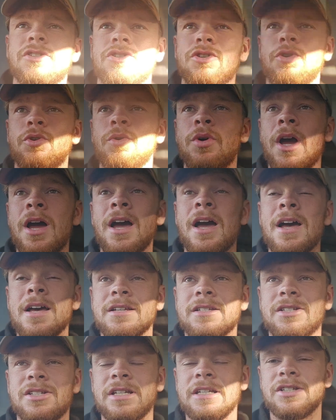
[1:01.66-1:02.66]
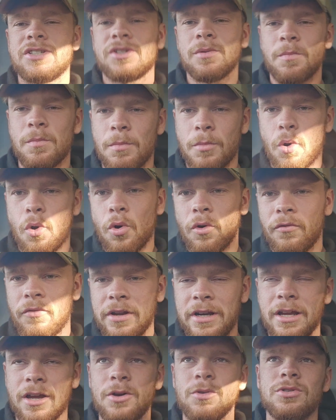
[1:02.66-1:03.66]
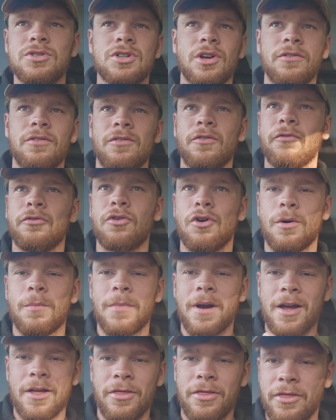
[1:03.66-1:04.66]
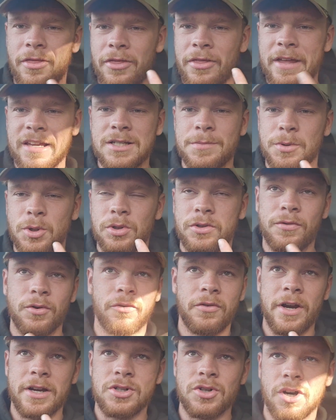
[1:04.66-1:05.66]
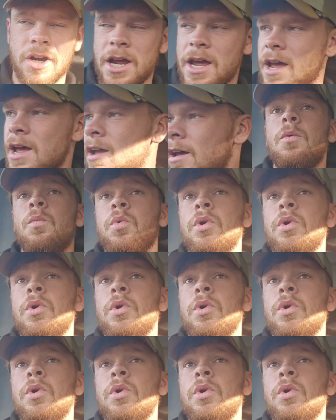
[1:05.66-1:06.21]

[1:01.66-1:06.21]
to see some more videos from this beautiful face right here.